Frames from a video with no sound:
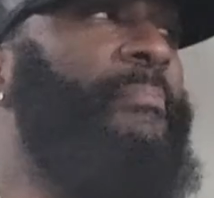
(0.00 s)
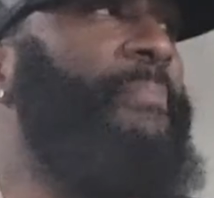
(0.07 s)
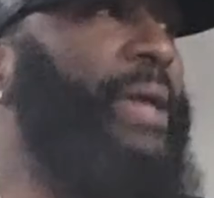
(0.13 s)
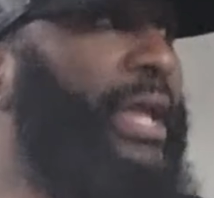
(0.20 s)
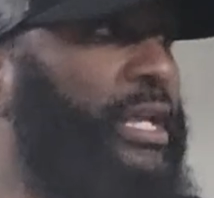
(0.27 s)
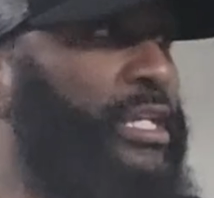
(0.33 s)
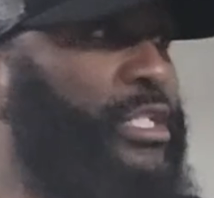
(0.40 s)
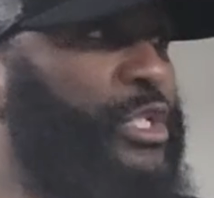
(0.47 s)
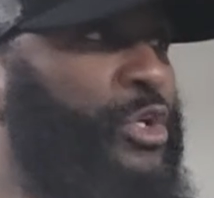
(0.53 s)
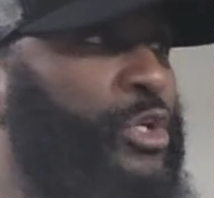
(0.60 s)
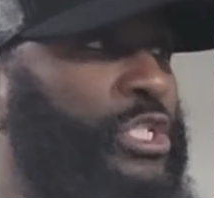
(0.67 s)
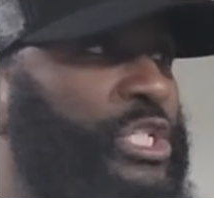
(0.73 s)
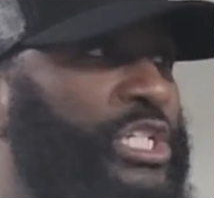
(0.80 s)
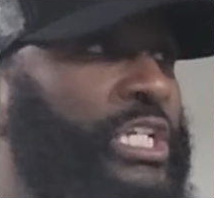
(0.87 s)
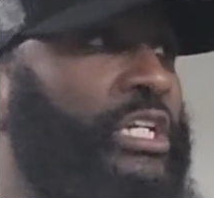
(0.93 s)
making sure
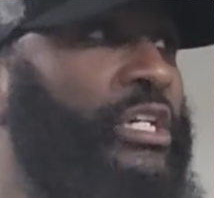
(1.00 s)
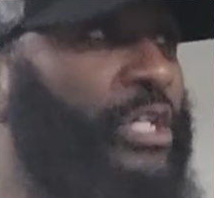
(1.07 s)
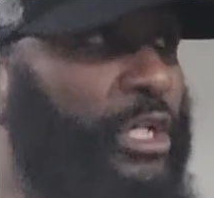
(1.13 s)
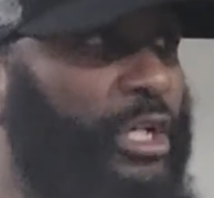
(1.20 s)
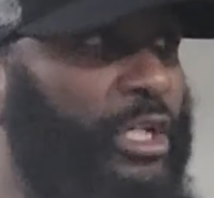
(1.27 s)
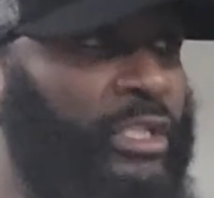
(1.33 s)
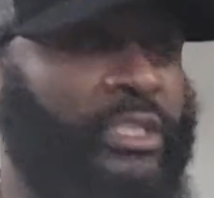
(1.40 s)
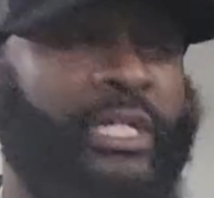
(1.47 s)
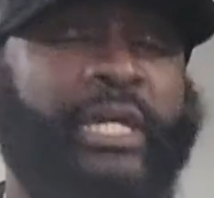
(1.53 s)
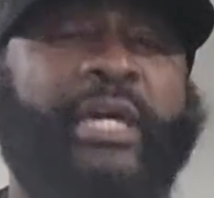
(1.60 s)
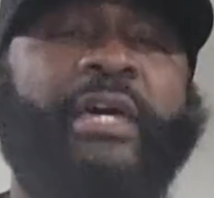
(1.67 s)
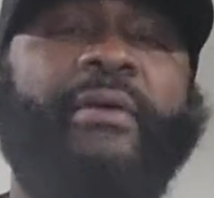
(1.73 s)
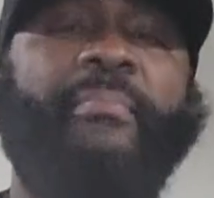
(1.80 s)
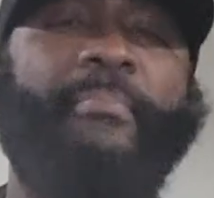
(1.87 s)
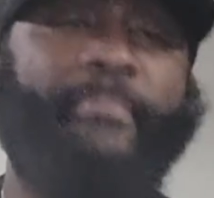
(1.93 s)
she good.
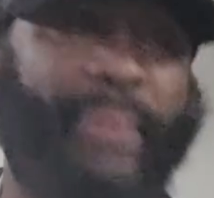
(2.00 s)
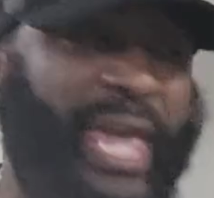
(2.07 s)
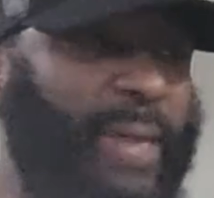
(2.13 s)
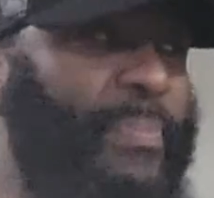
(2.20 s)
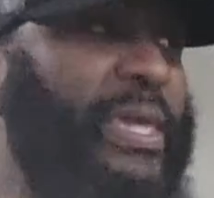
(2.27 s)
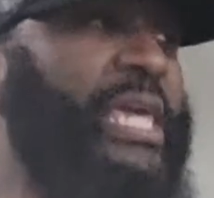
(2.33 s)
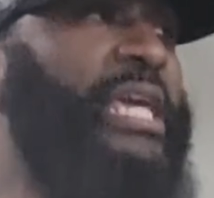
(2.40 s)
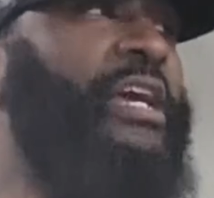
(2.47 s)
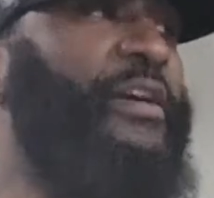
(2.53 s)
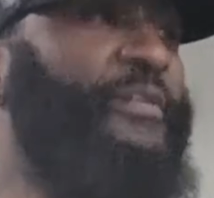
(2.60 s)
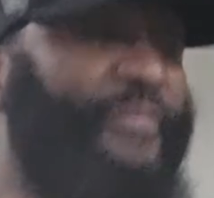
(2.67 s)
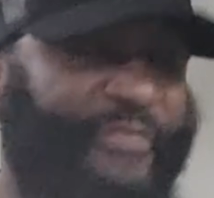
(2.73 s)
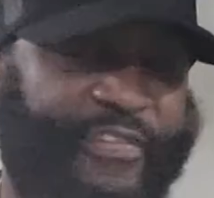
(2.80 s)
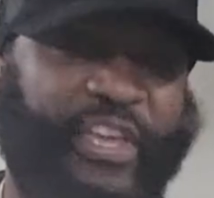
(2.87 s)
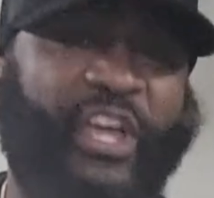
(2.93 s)
Maybe he
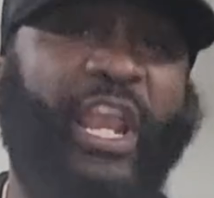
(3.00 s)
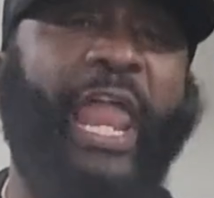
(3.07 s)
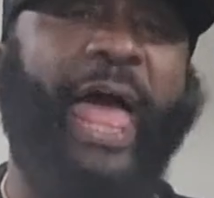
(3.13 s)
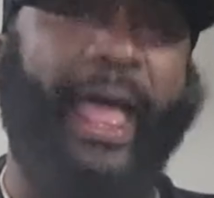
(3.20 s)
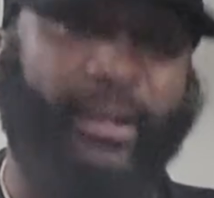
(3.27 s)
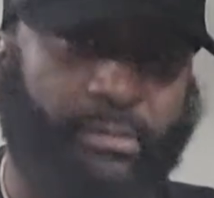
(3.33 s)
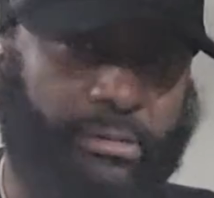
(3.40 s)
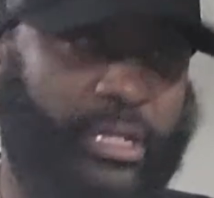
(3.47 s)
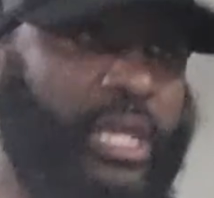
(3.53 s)
could feel that.